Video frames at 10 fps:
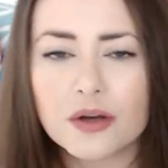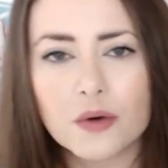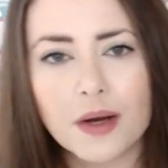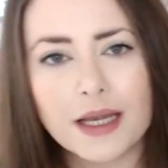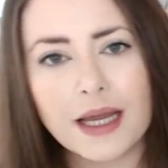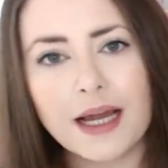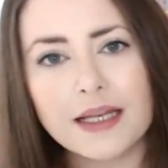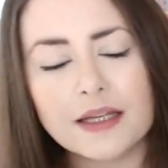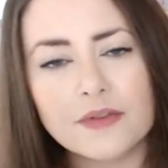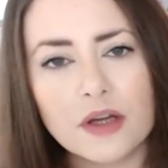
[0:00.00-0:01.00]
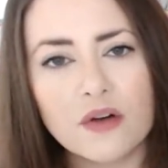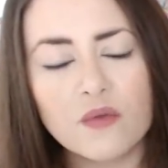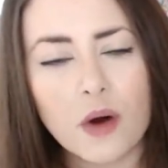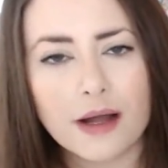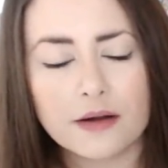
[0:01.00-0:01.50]
and quite light, leave a lot of
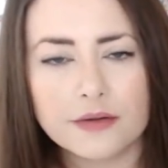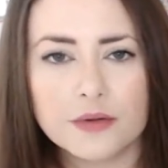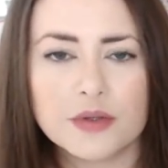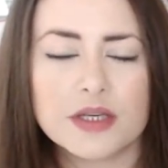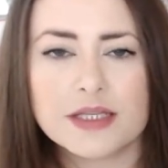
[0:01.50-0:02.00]
white on the other